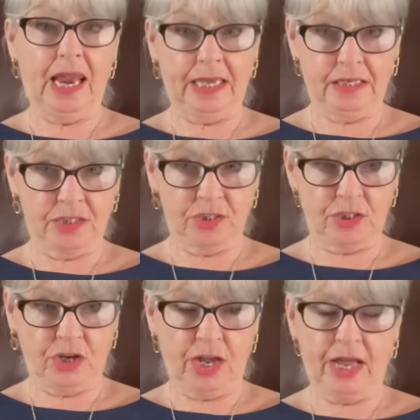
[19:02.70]

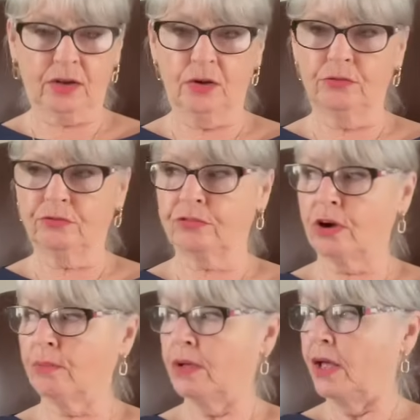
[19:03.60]
Lancashire, I come
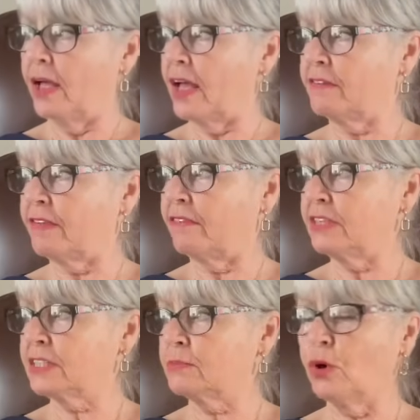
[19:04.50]
from a
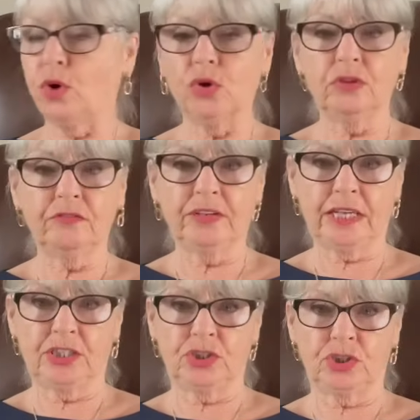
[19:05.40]
very small
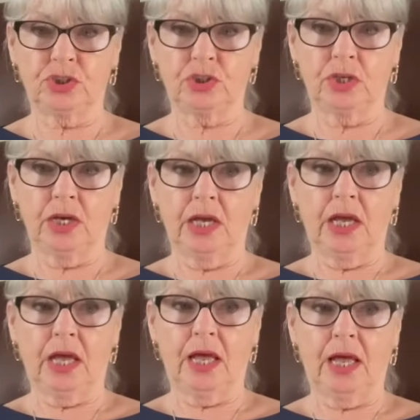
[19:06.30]
village.
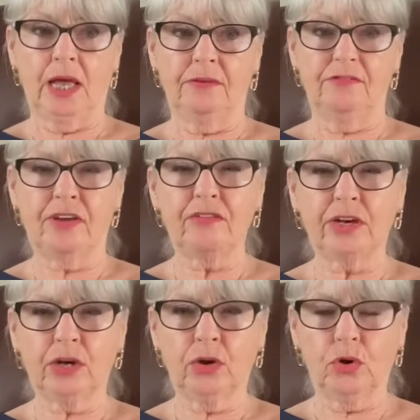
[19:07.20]
Very
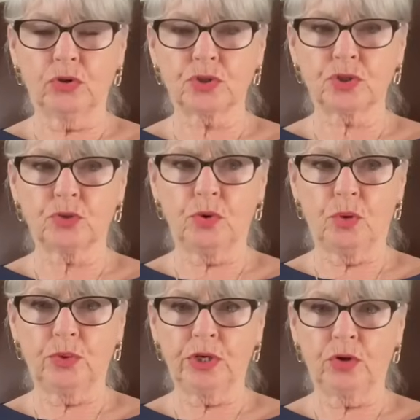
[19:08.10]
close to
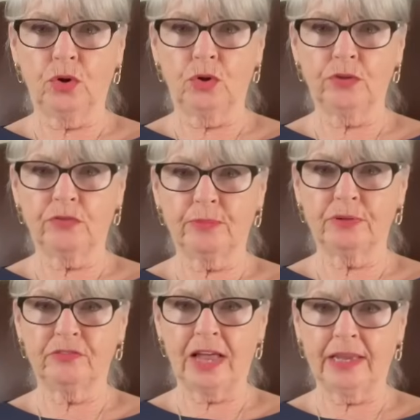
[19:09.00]
what we call the
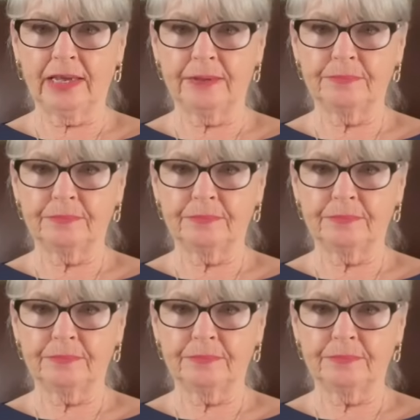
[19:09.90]
Ribble Valley.